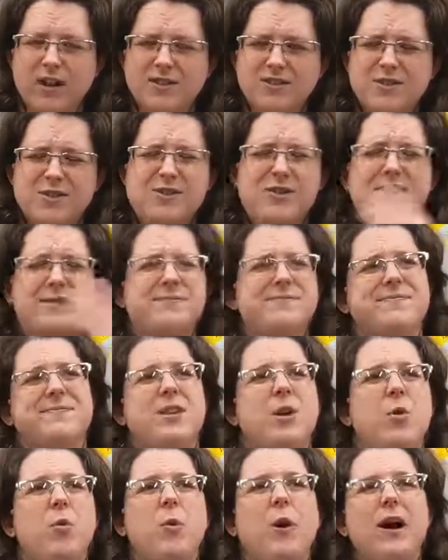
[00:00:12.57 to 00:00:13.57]
So then,
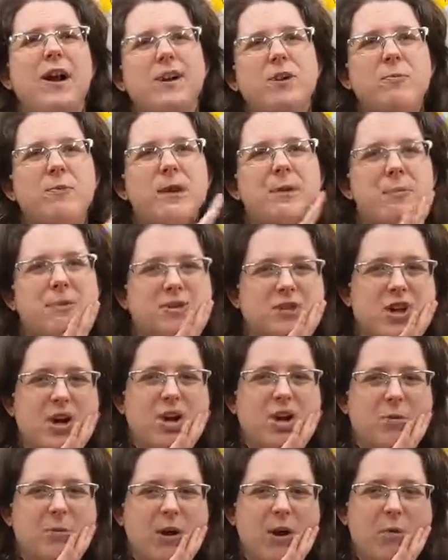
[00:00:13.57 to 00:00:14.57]
why do people
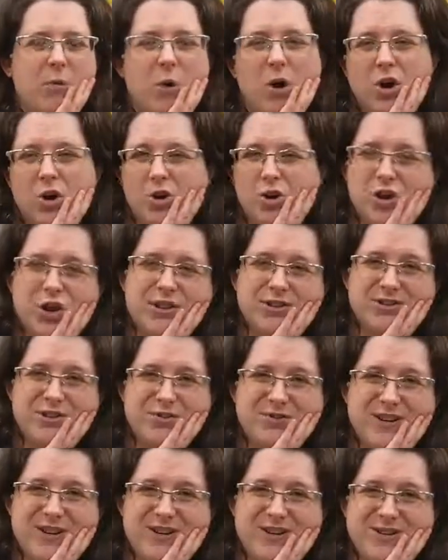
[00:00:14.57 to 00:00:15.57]
talk about water
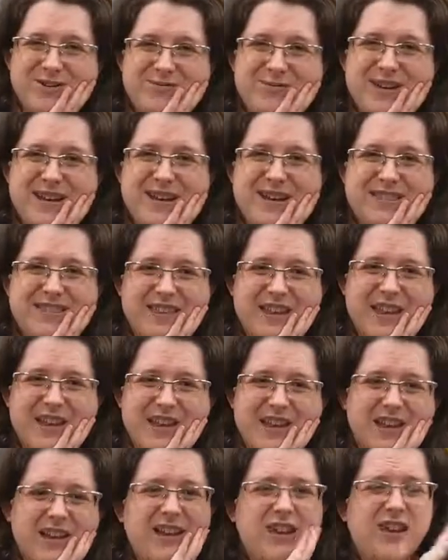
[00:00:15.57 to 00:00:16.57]
conservation being a
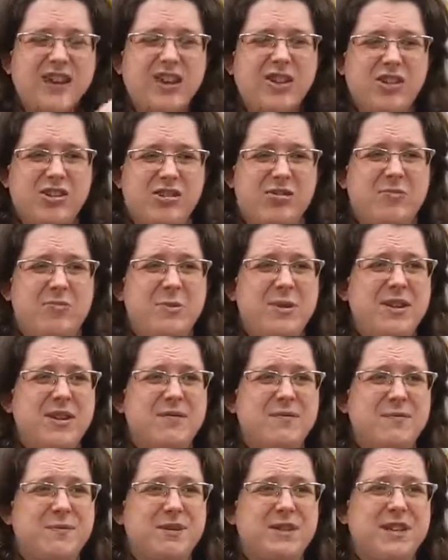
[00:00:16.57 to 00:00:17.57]
thing? I mean,
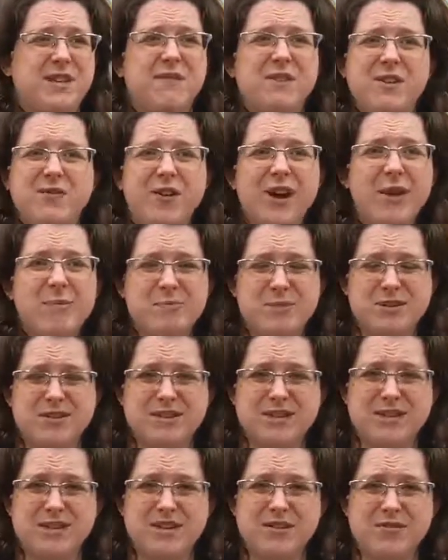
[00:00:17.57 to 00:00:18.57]
if
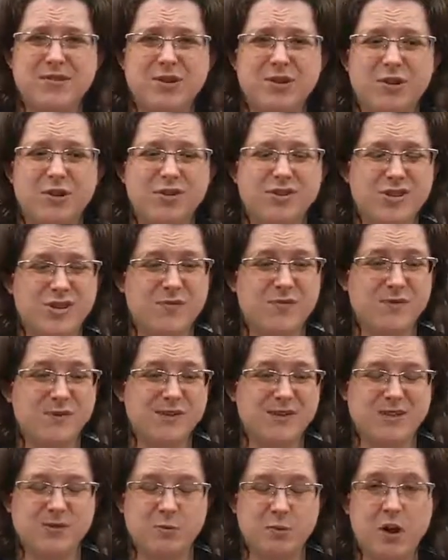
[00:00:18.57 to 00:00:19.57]
75% of the Earth's
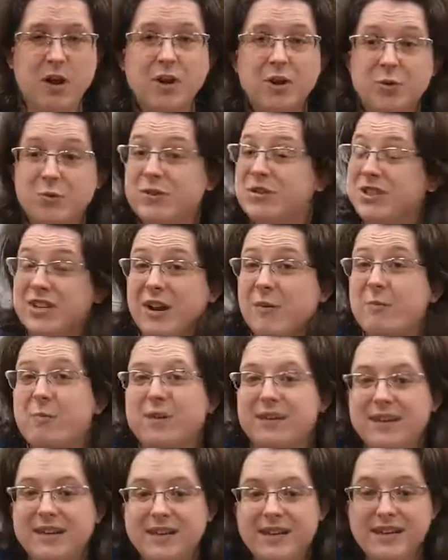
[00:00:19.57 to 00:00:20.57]
surface is water, we should have
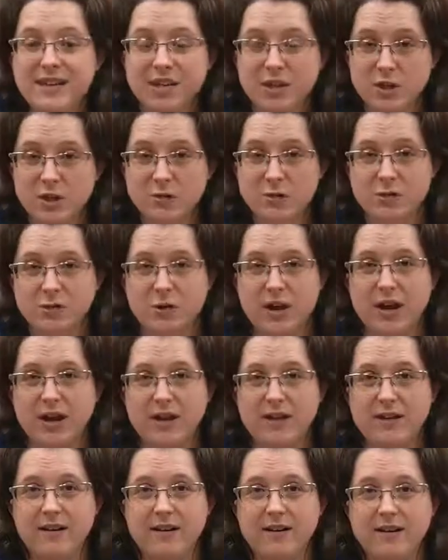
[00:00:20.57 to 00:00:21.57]
plenty to use,
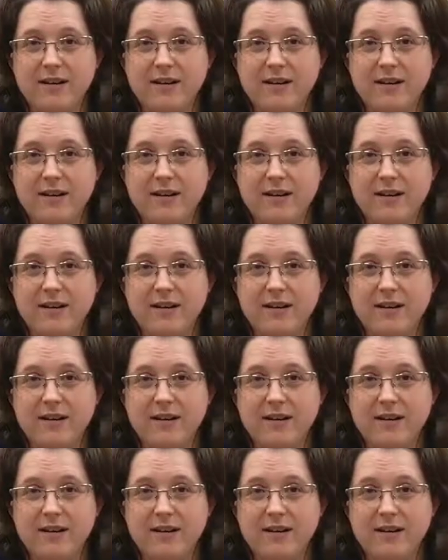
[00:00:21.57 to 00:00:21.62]
right?